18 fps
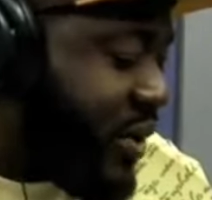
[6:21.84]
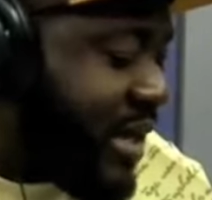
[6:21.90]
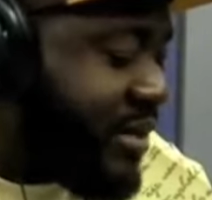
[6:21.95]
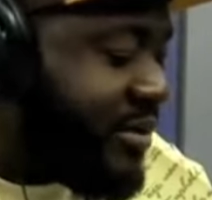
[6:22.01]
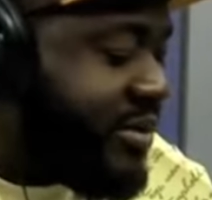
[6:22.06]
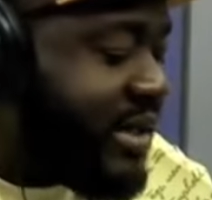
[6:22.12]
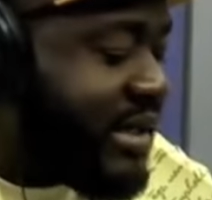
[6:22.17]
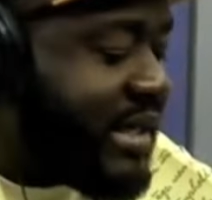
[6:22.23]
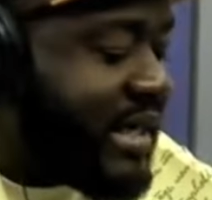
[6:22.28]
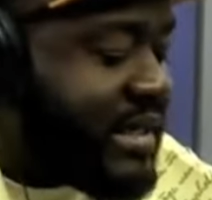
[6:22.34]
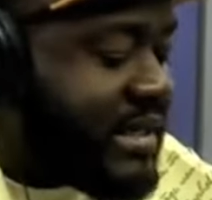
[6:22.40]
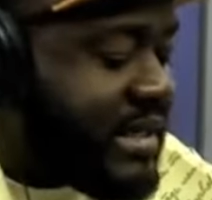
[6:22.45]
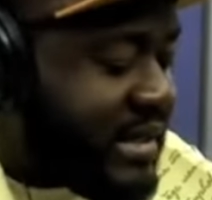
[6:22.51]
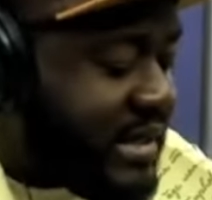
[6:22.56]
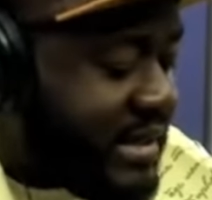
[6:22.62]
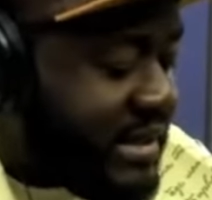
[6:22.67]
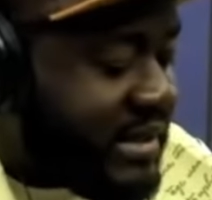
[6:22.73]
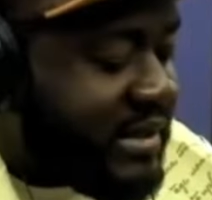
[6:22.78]
can treat a
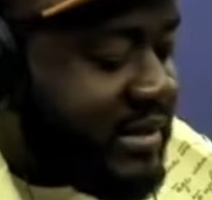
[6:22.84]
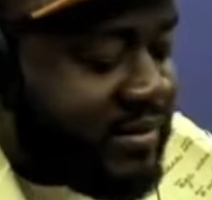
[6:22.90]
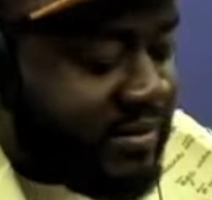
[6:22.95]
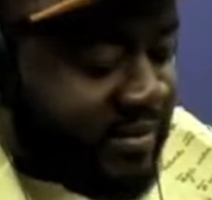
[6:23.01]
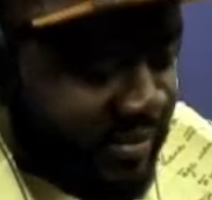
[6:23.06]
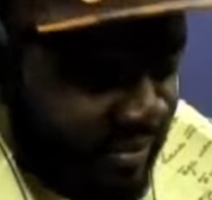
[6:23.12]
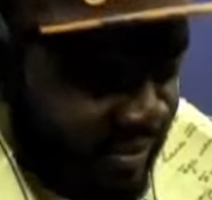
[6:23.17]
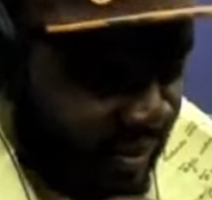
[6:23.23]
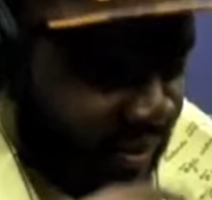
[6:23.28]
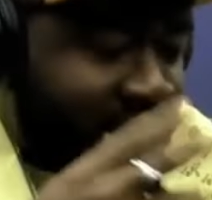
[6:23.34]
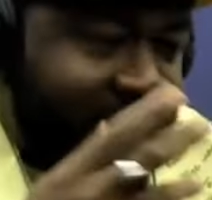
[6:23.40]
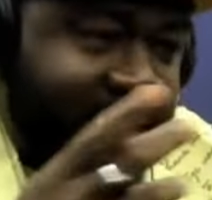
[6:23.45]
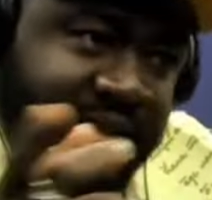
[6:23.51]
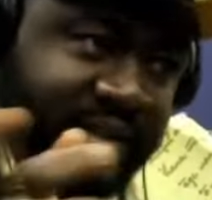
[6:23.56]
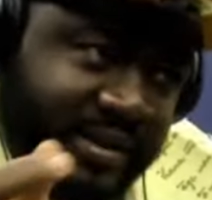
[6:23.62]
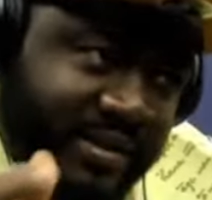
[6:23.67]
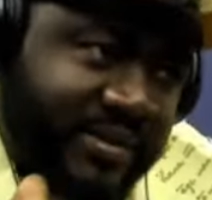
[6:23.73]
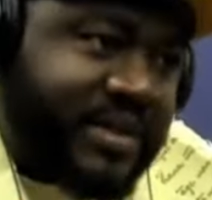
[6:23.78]
disease, you know, and the
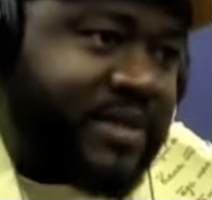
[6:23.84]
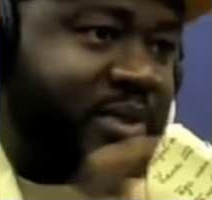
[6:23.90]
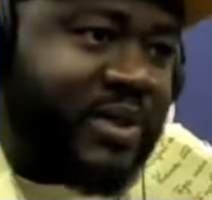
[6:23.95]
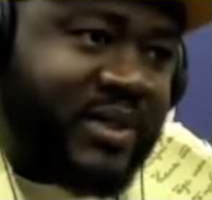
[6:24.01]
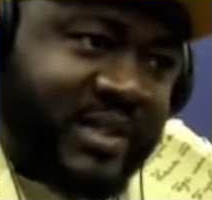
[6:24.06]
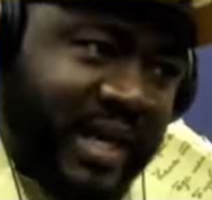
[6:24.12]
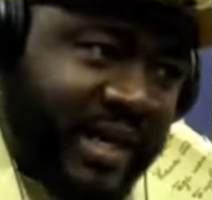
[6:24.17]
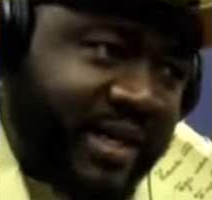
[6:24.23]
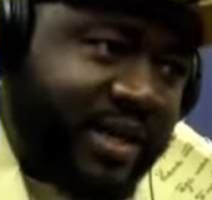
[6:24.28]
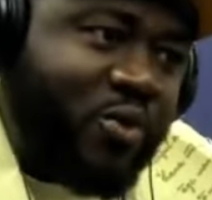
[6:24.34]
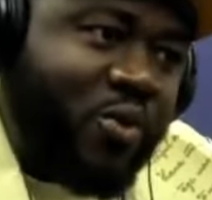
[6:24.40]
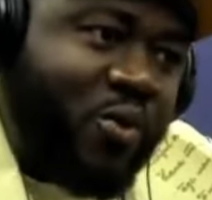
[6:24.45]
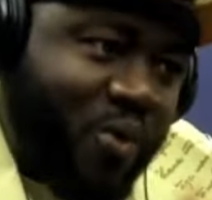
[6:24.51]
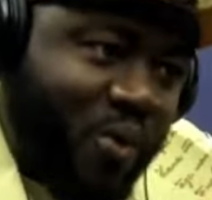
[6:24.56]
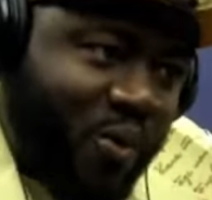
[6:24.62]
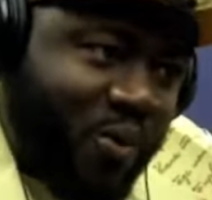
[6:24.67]
symptoms, Charlie, go.